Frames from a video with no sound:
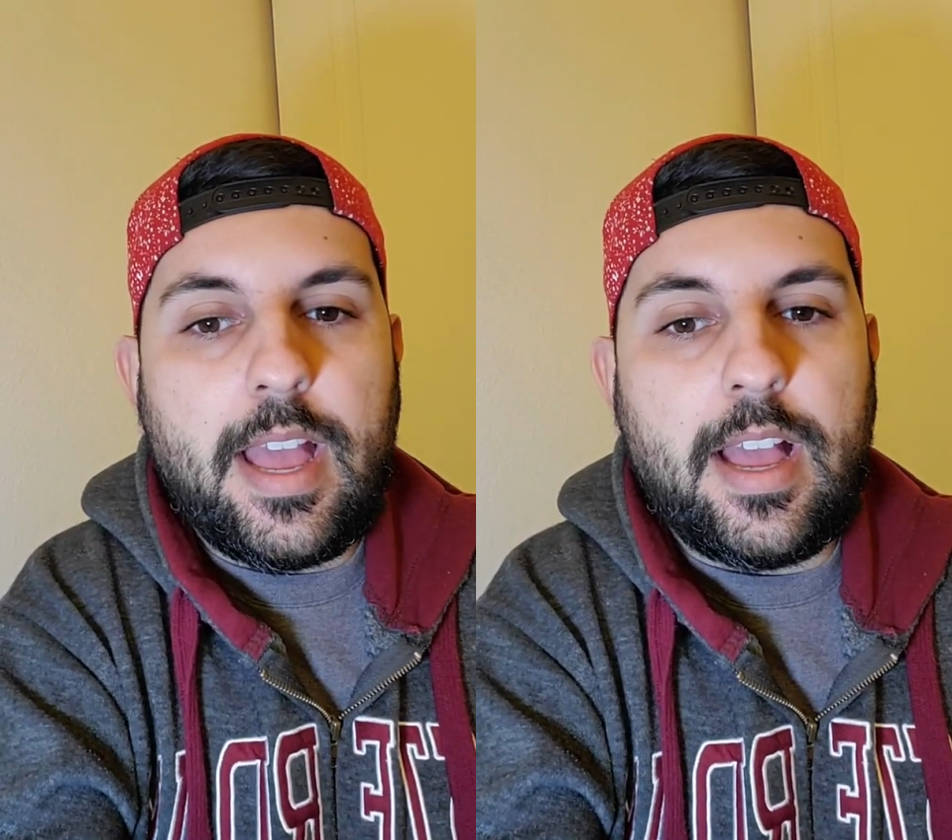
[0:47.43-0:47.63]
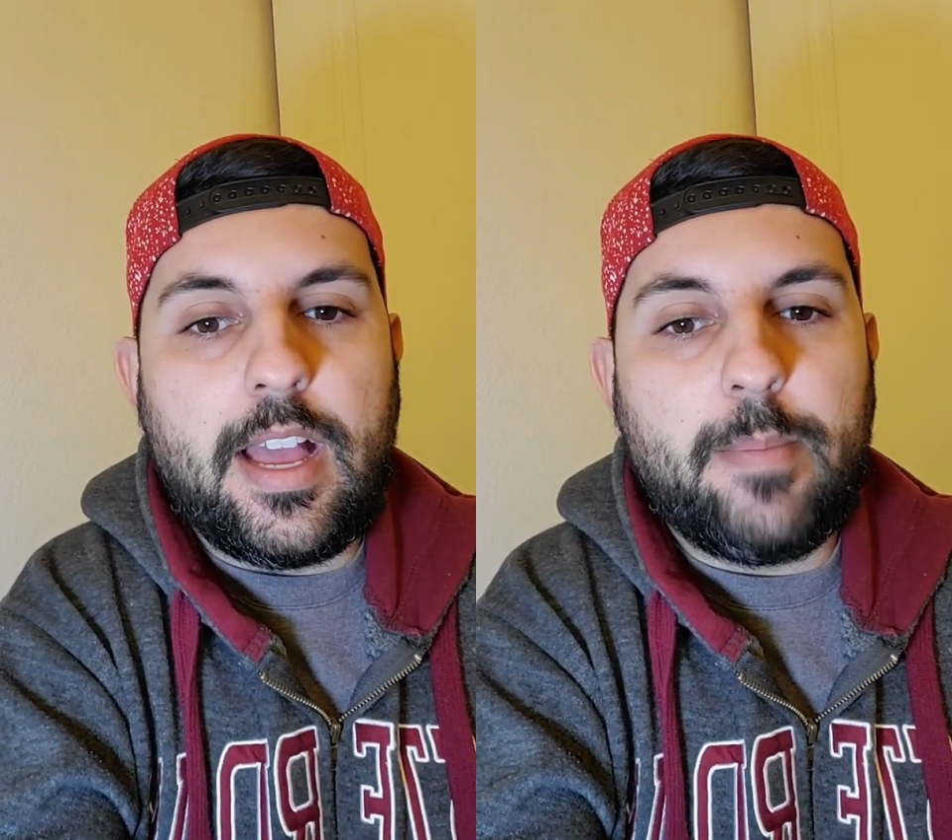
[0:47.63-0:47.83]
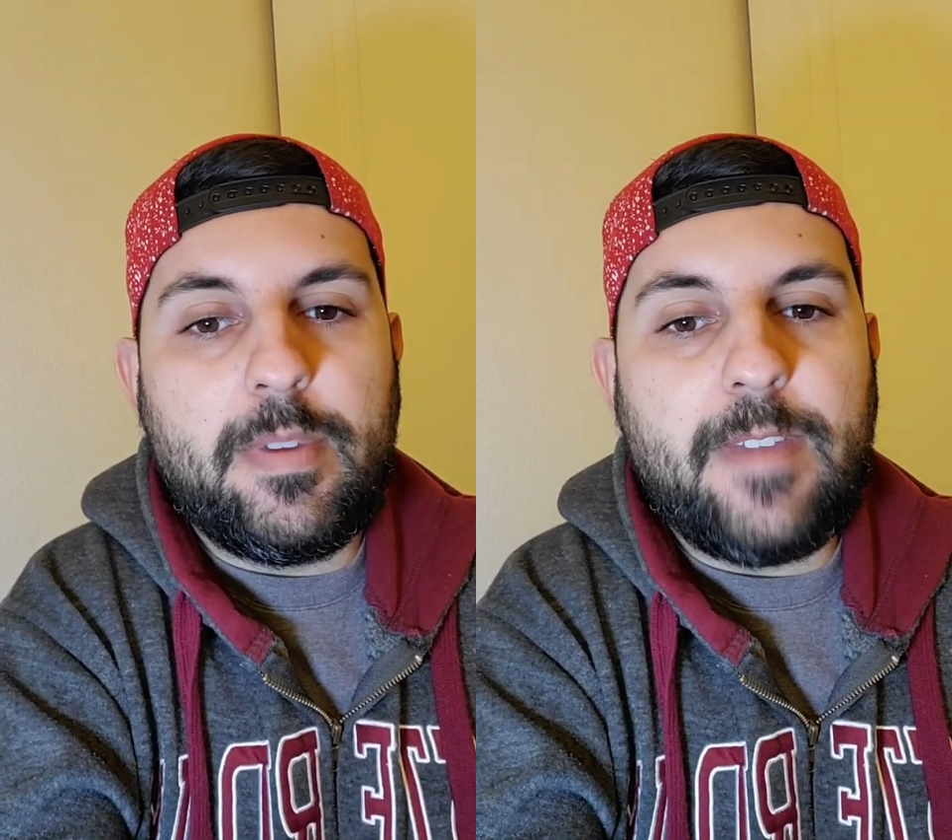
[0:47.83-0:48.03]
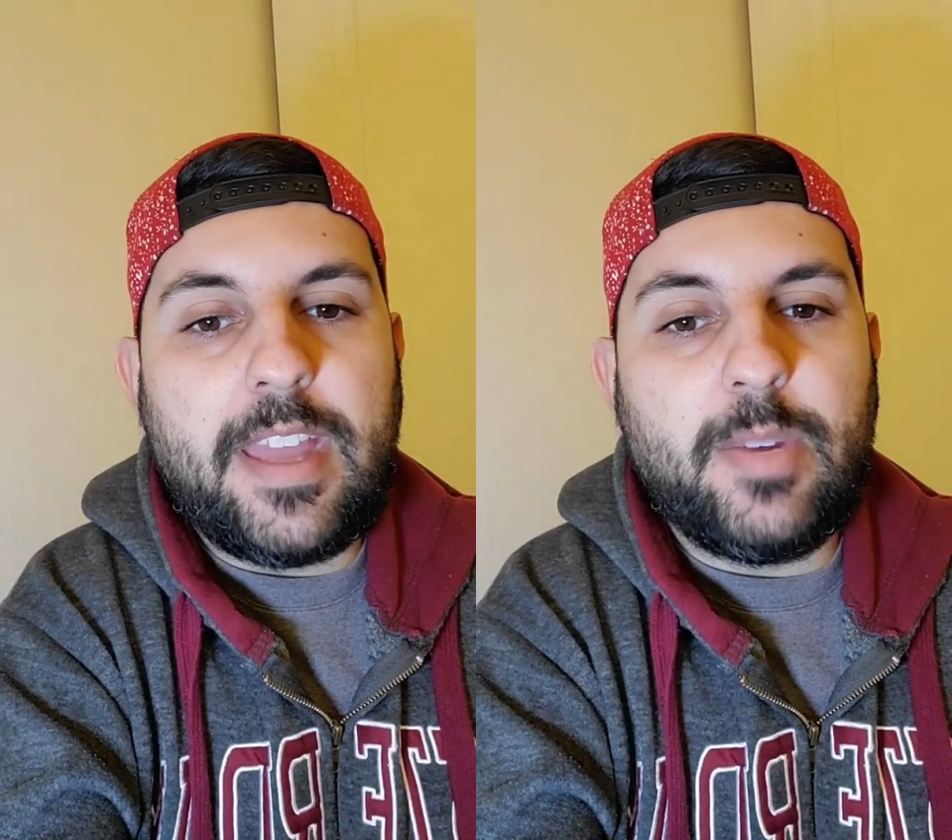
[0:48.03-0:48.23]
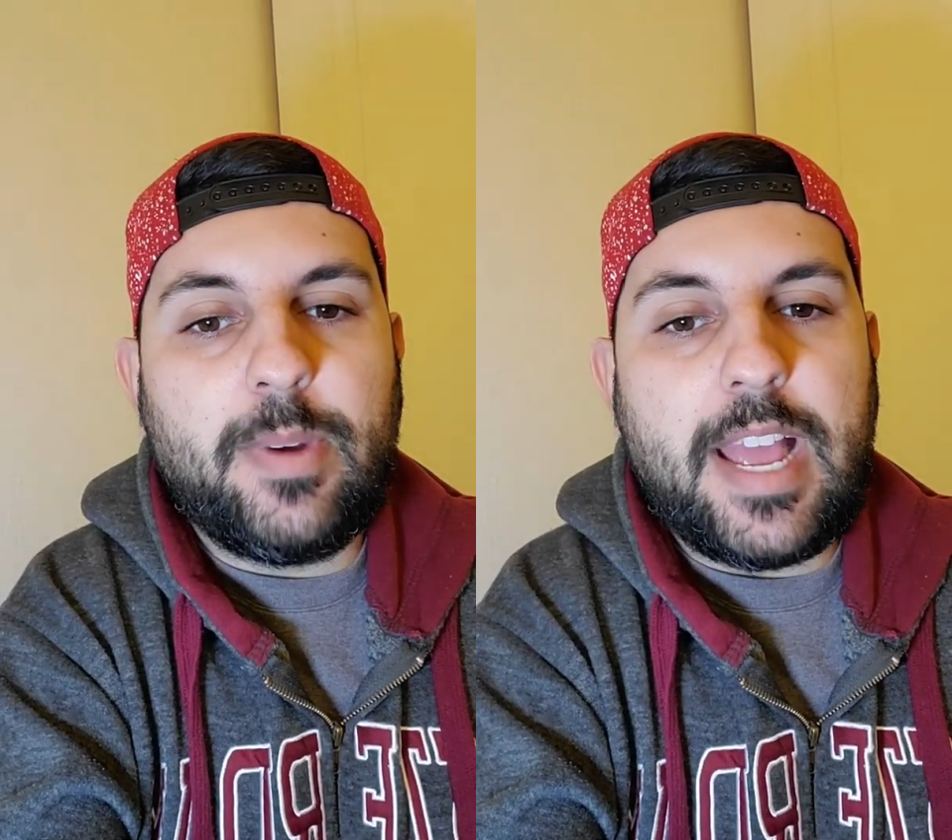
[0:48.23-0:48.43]
if
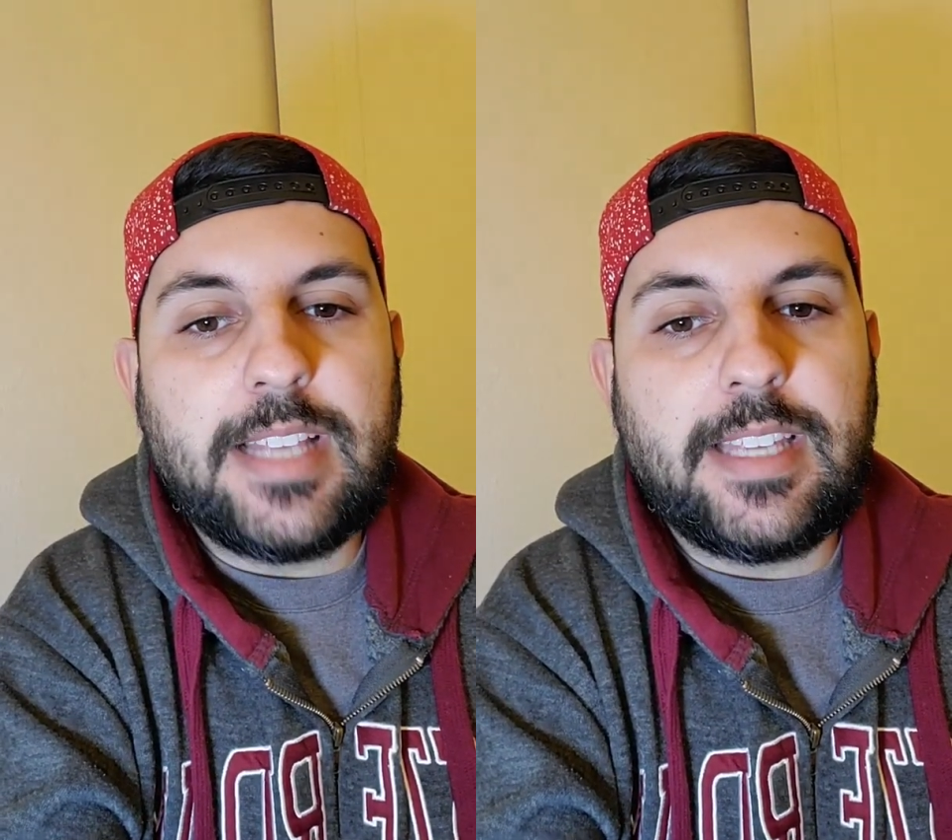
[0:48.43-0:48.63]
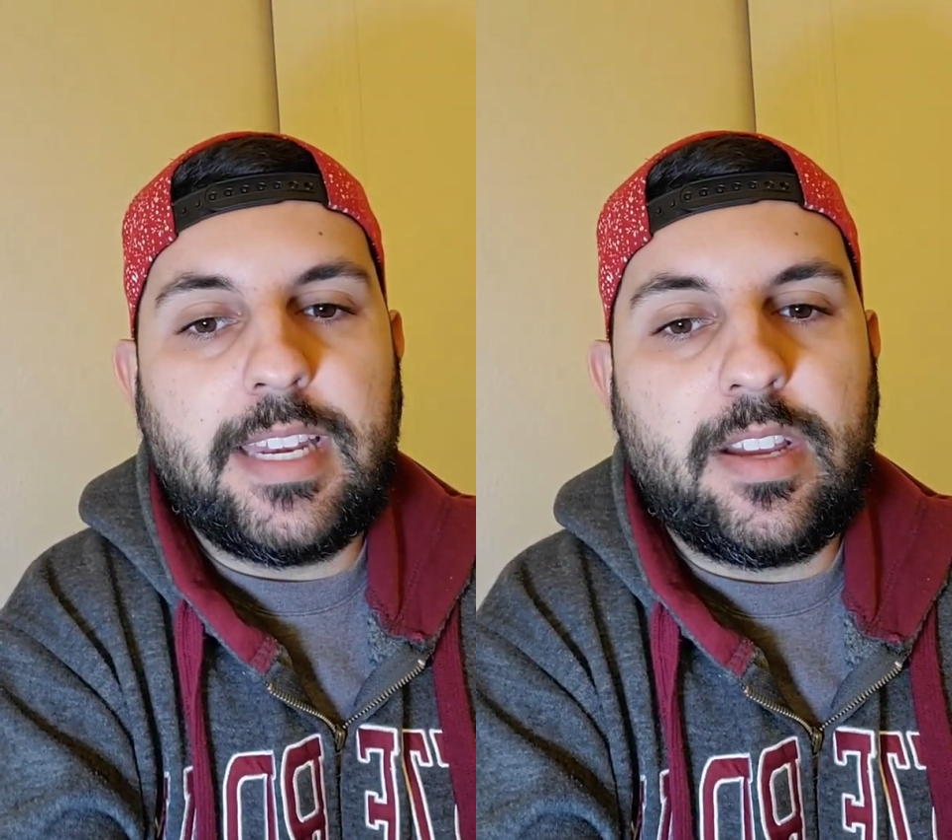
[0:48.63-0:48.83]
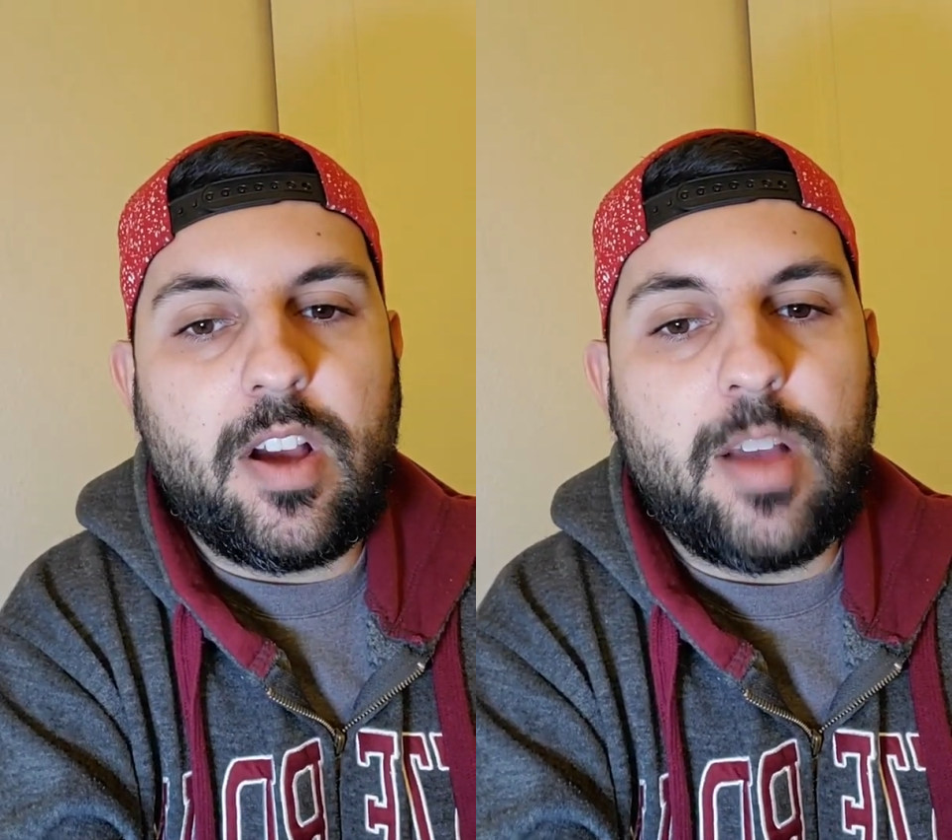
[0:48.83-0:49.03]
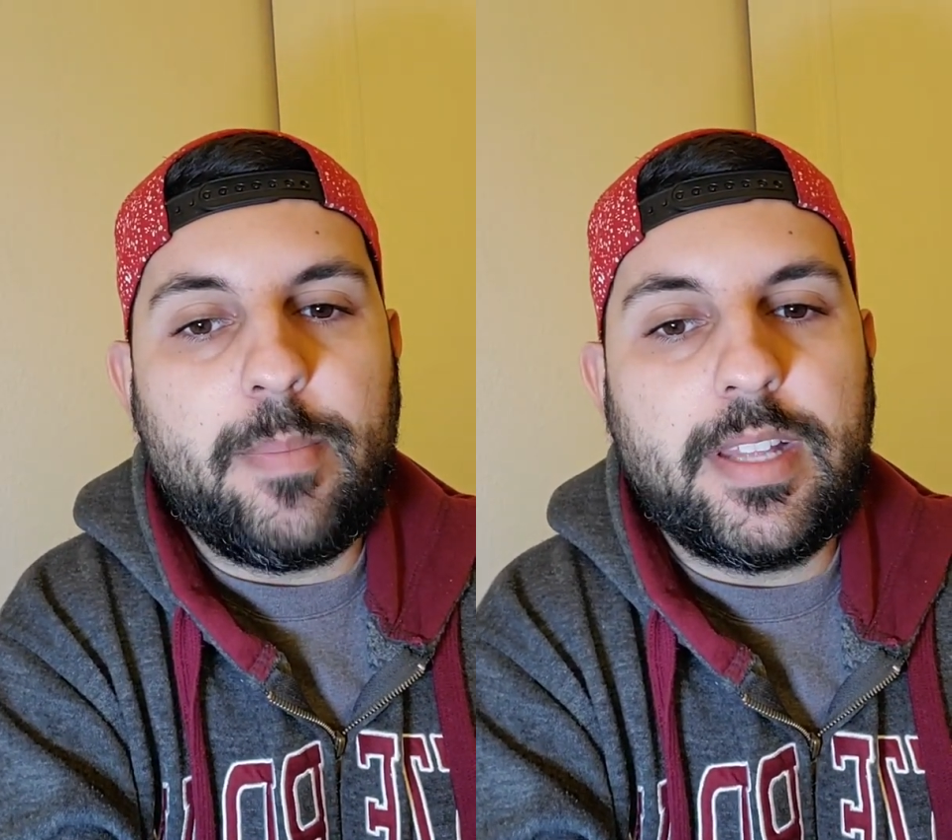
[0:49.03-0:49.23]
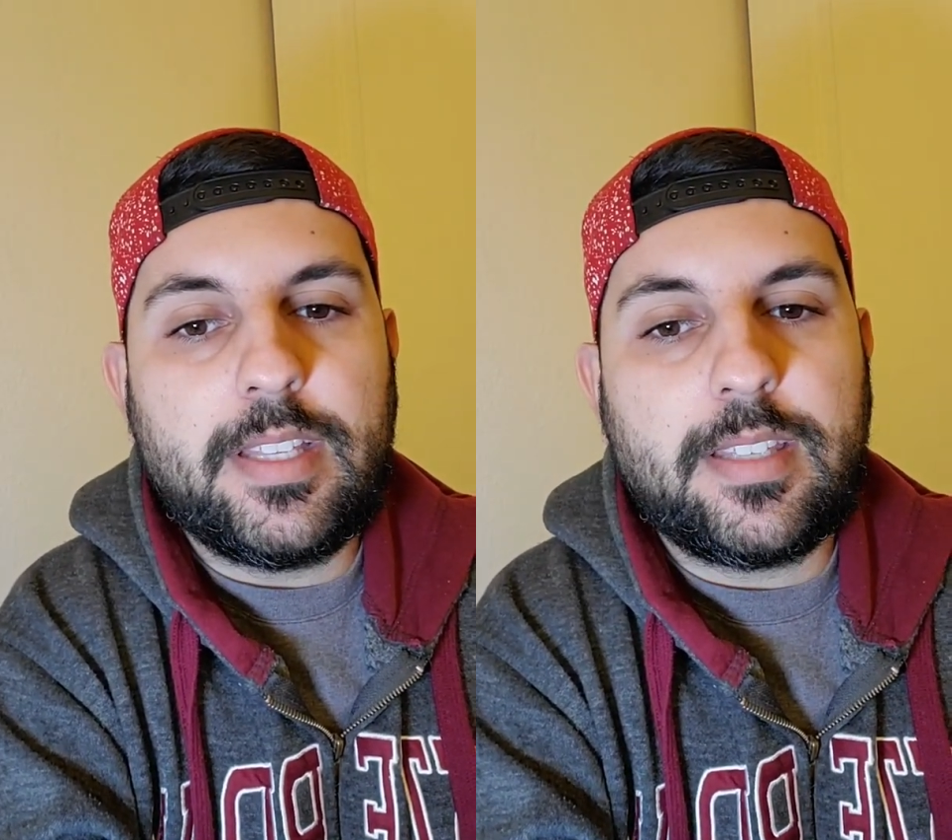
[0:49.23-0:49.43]
anyone has any
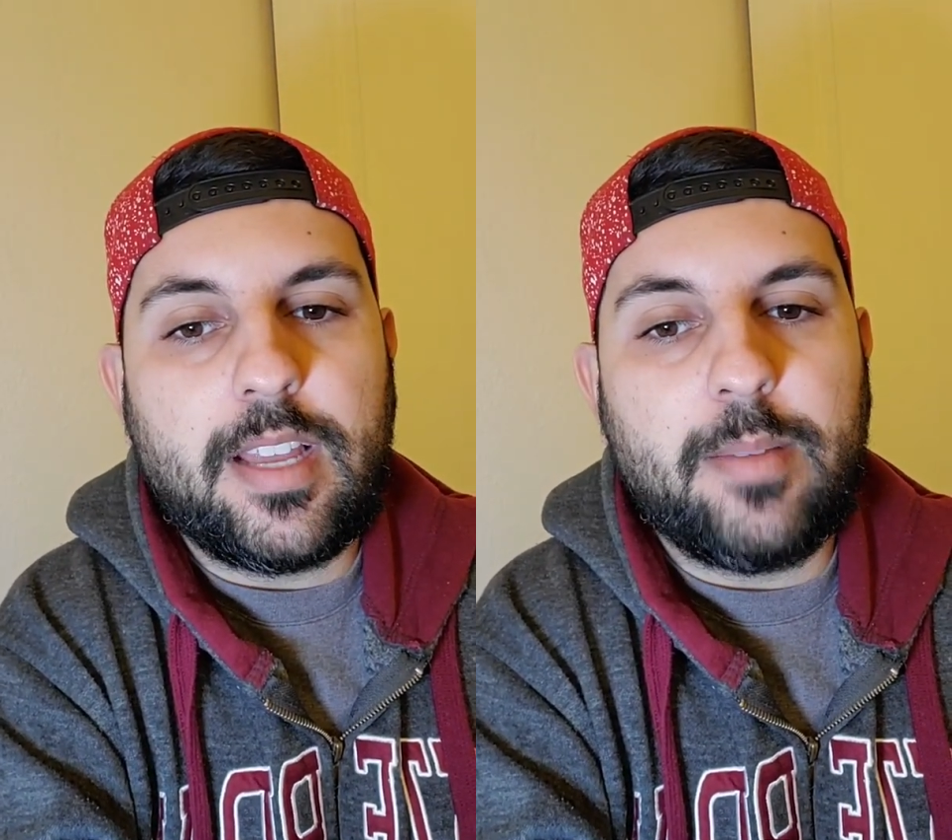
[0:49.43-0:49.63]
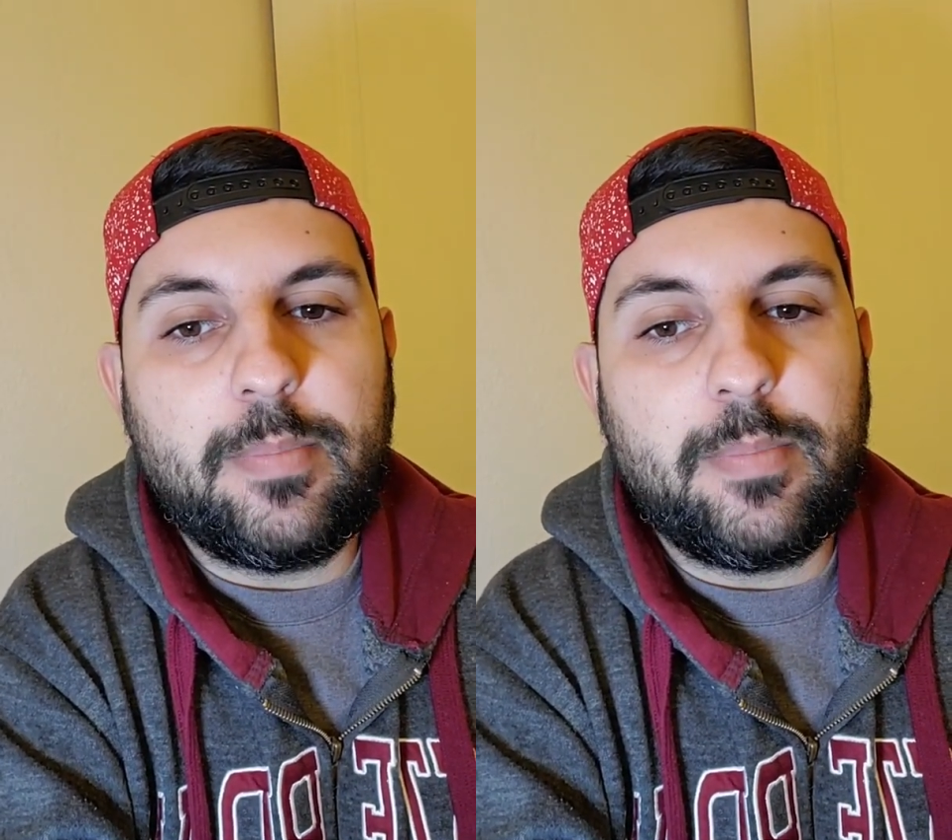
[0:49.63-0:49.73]
comments,